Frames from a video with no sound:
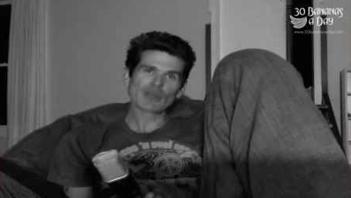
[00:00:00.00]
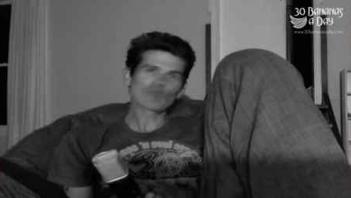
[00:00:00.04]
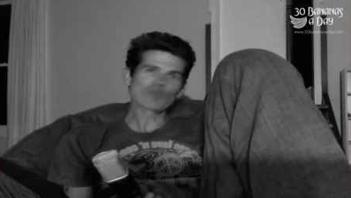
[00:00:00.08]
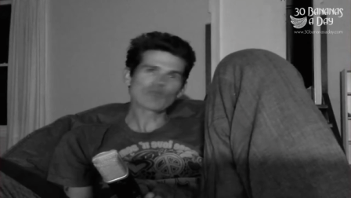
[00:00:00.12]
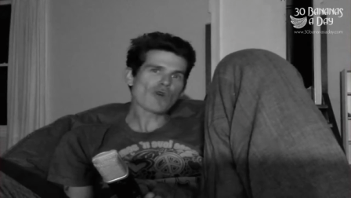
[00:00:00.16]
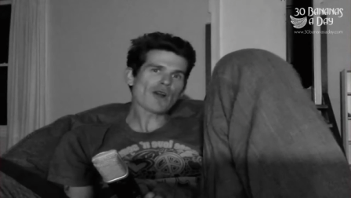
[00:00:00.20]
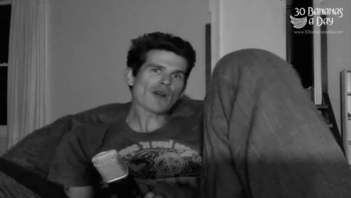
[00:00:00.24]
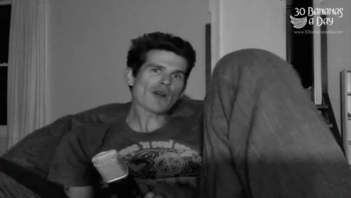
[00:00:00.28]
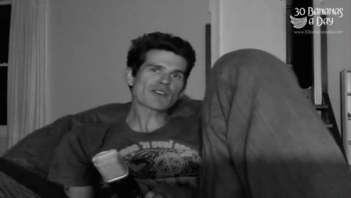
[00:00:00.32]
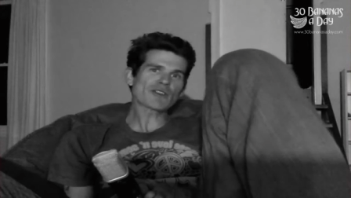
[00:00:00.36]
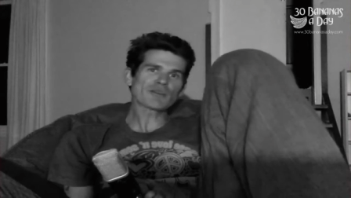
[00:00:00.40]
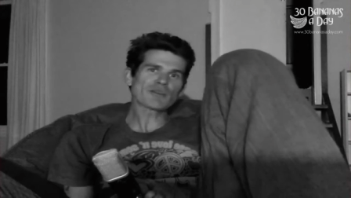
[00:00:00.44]

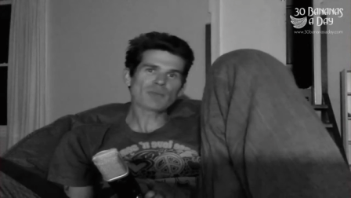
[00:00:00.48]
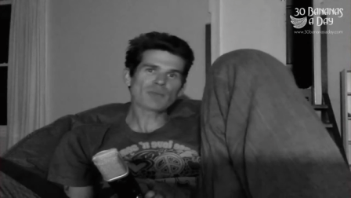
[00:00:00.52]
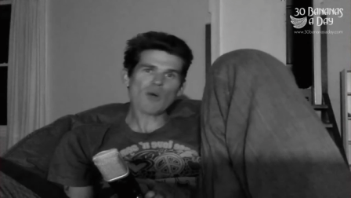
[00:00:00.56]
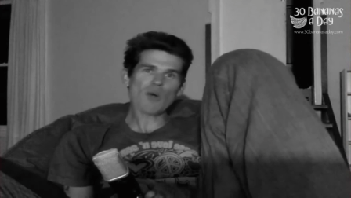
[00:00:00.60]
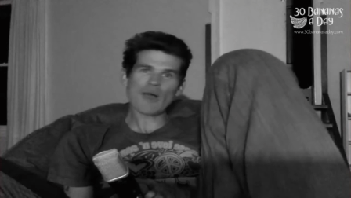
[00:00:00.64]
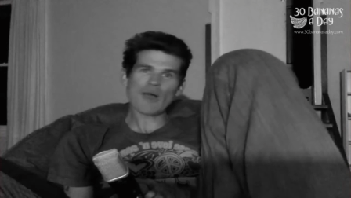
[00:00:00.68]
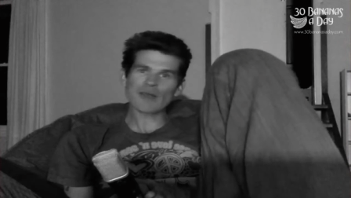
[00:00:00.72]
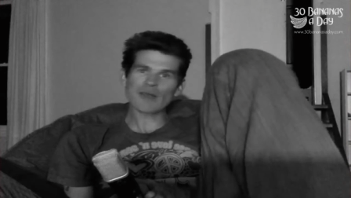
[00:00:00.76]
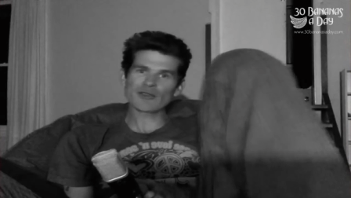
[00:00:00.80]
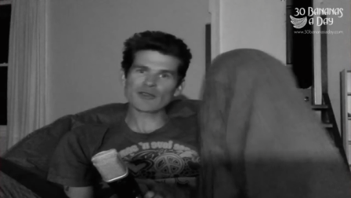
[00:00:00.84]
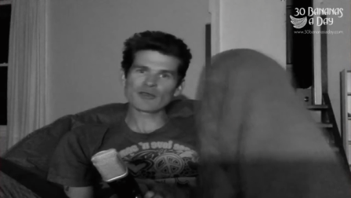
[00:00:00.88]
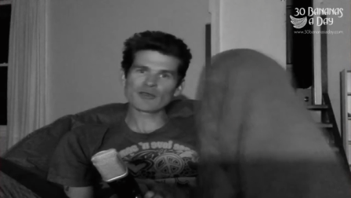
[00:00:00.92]
Ride your
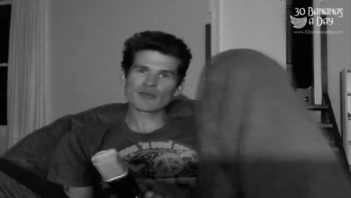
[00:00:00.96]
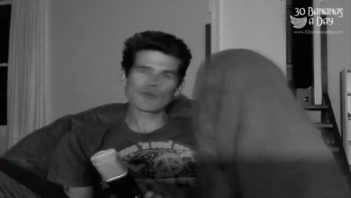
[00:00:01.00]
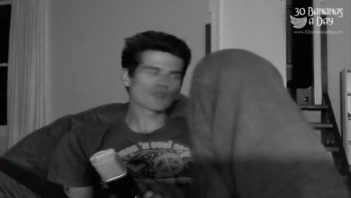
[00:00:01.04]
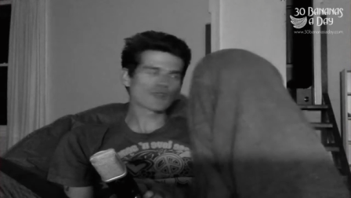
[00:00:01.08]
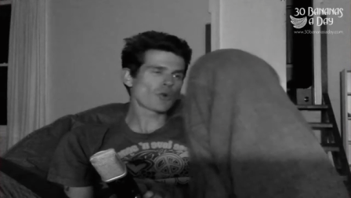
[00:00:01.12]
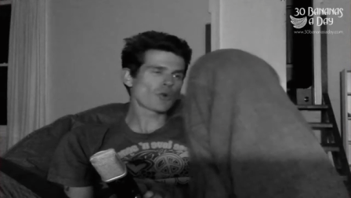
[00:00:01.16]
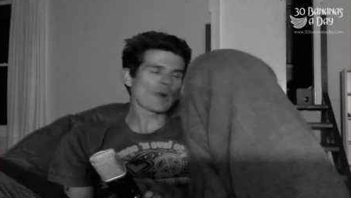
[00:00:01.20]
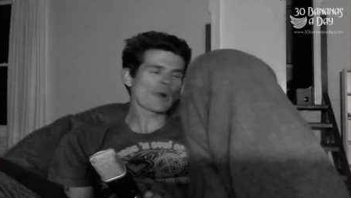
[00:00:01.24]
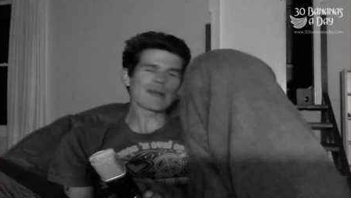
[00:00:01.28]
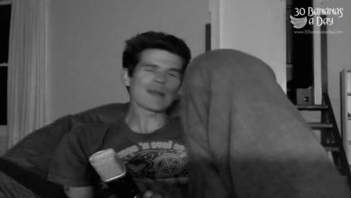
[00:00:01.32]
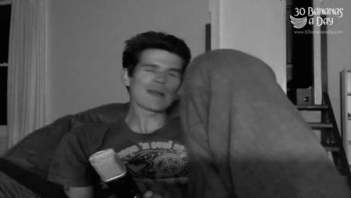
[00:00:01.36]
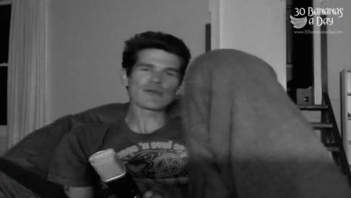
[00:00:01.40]
bike for
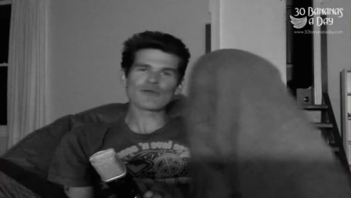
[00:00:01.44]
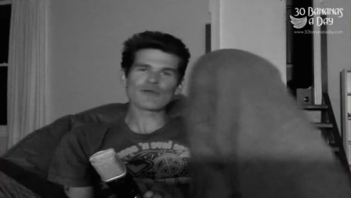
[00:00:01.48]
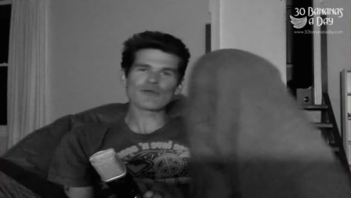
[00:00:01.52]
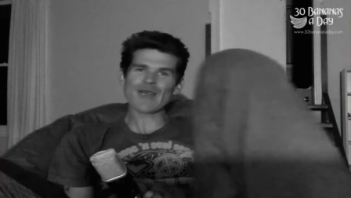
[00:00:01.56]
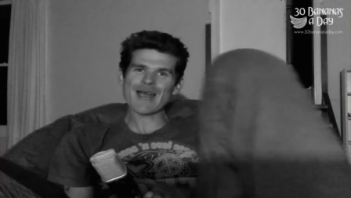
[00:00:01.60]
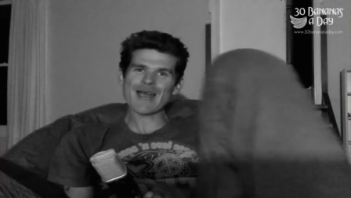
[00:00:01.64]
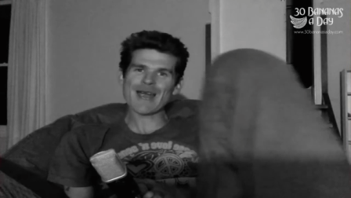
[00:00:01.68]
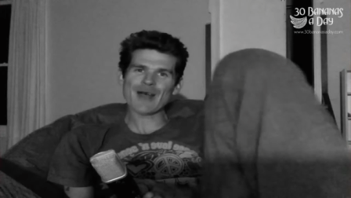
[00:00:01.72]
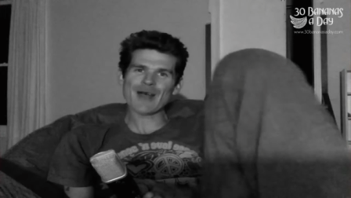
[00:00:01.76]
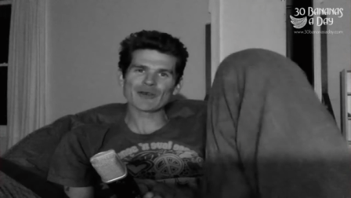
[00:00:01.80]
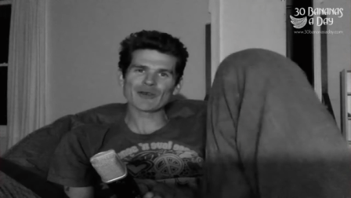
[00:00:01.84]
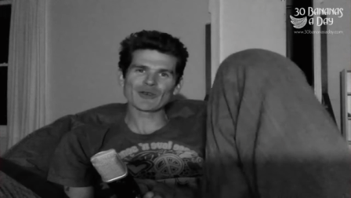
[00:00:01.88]

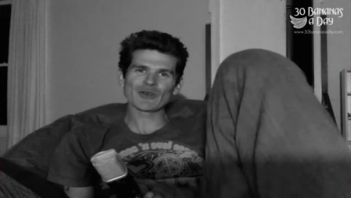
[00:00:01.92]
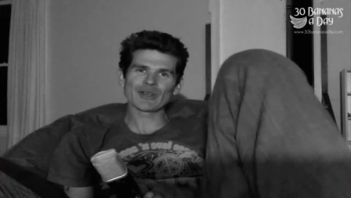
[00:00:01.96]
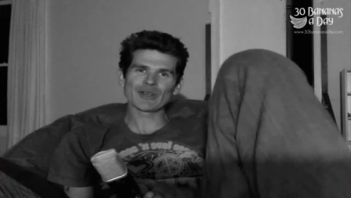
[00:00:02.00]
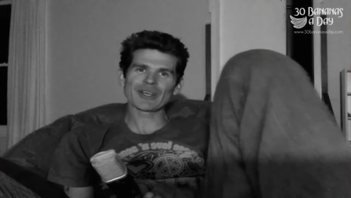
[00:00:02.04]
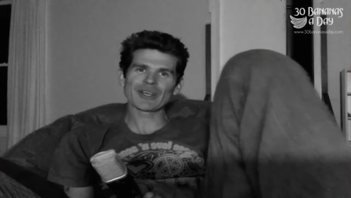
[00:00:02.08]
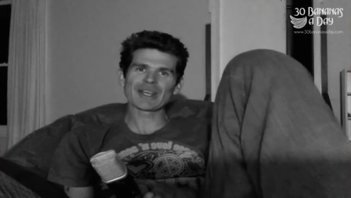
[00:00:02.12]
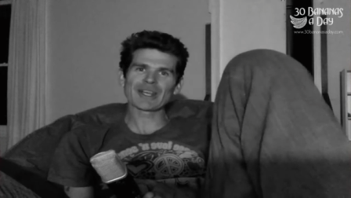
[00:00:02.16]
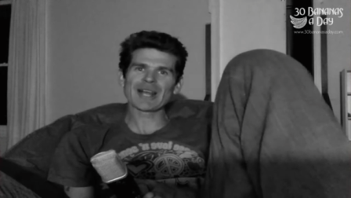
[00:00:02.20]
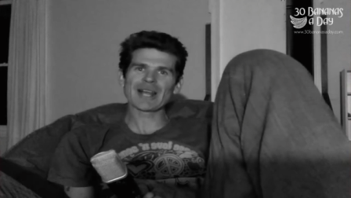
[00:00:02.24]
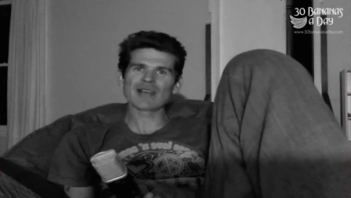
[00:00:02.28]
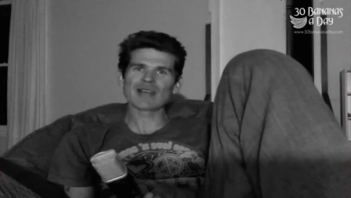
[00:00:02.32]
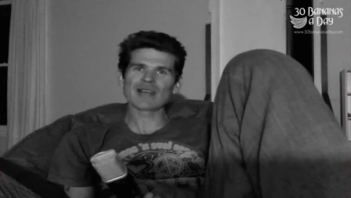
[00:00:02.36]
24 hours like
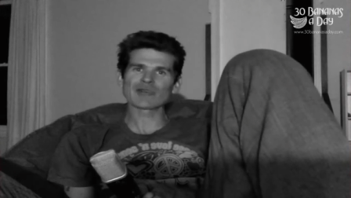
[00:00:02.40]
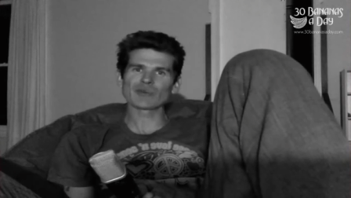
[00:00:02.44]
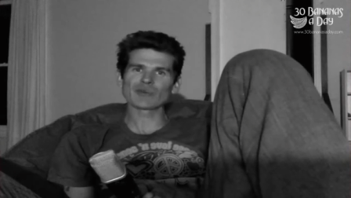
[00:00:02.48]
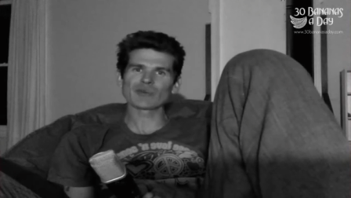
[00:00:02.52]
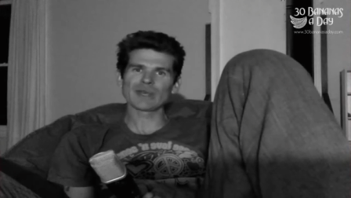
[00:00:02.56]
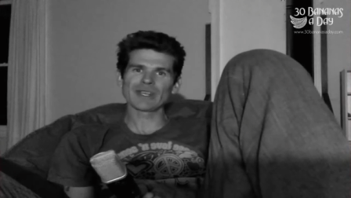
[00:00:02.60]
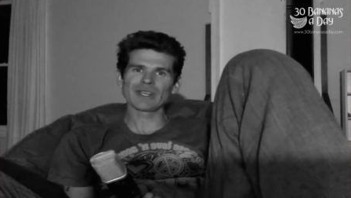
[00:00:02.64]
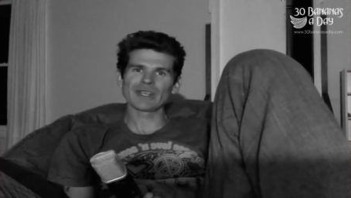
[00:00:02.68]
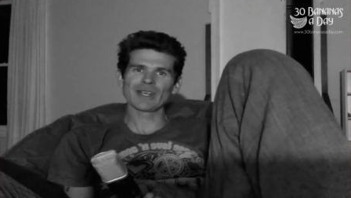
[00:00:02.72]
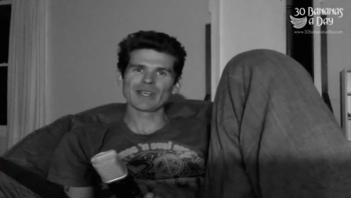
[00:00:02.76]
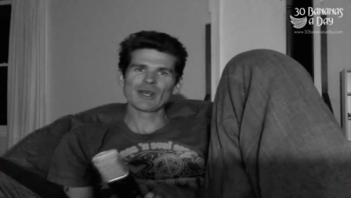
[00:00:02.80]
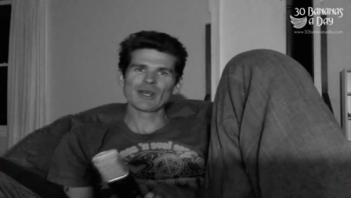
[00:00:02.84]
I did last
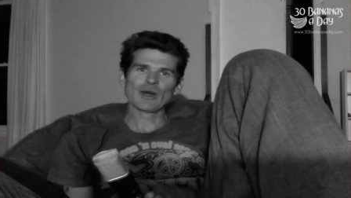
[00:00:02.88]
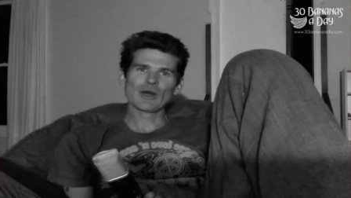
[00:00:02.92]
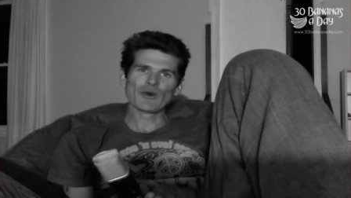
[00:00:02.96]
week,